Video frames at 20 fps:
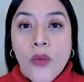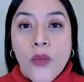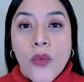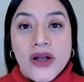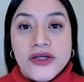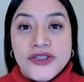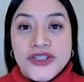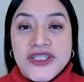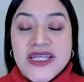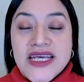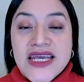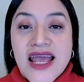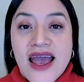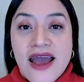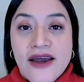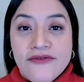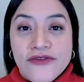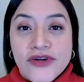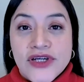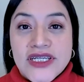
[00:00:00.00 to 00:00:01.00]
Watch the
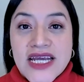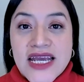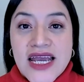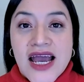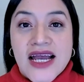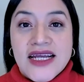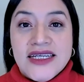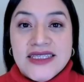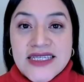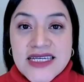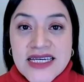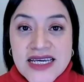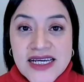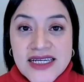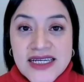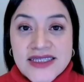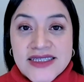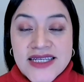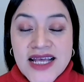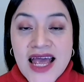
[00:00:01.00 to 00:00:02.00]
Everyday
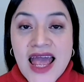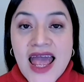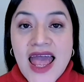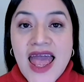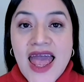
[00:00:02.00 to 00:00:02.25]
Ideas